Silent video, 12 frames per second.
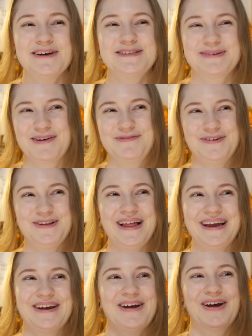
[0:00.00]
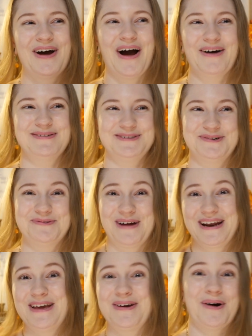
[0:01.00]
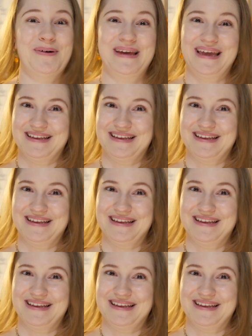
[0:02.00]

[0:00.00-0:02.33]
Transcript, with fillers: So I feel like I was already going